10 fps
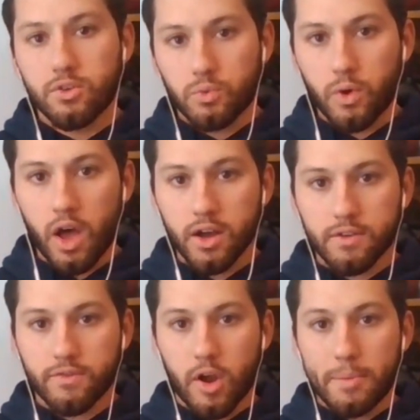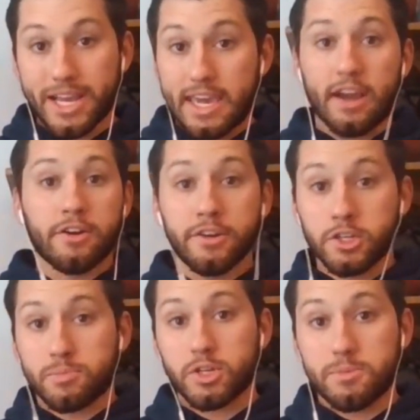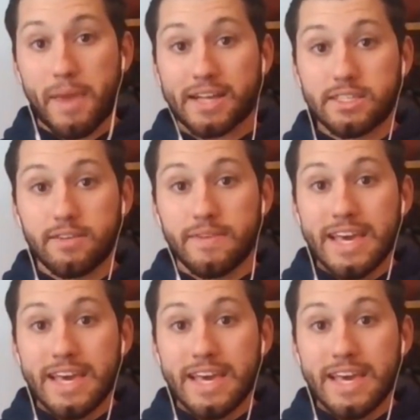rug from a carrier's perspective